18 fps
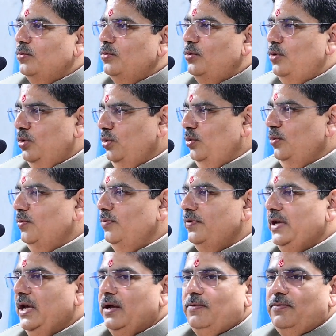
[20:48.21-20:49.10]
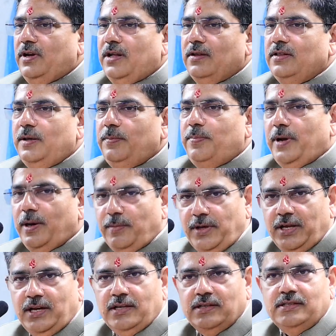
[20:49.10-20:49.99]
Though we are one of the
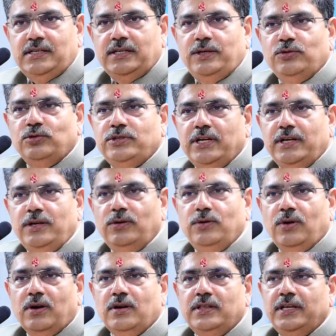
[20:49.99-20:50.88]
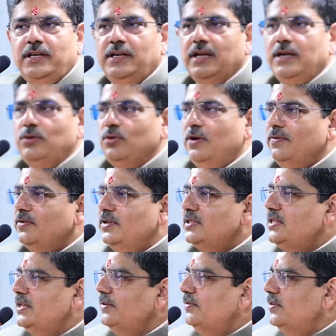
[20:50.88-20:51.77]
premier institutions in North India to have
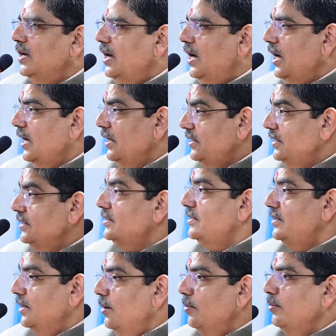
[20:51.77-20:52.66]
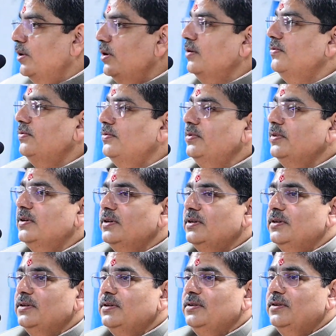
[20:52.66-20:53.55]
received highest number
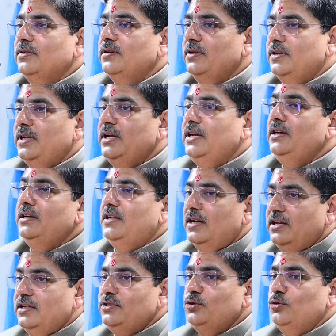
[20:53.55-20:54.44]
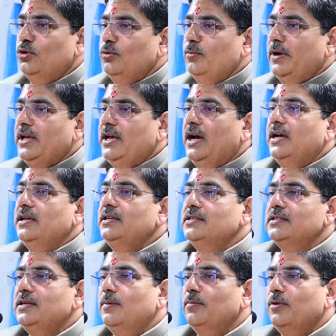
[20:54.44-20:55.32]
of interest shown by
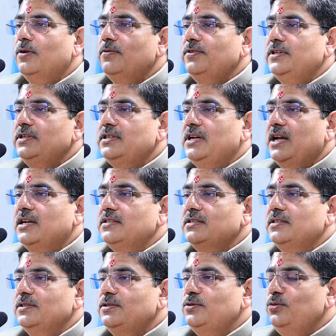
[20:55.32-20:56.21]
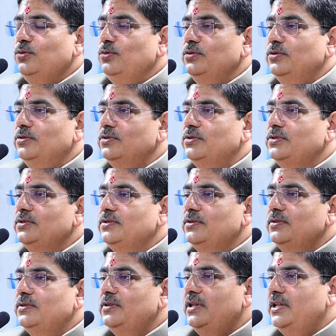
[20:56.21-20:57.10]
highest number of international students.
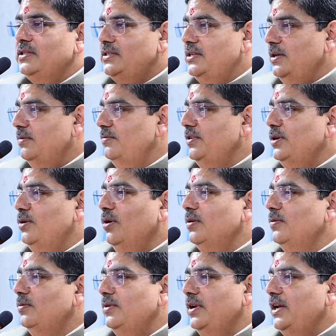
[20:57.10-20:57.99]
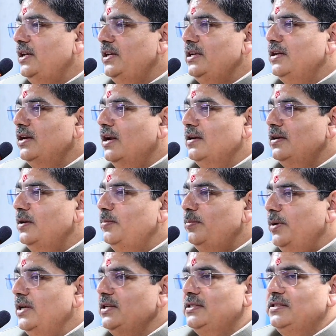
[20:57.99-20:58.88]
This year we got
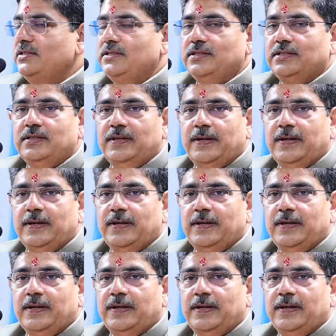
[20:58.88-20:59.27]
1800 plus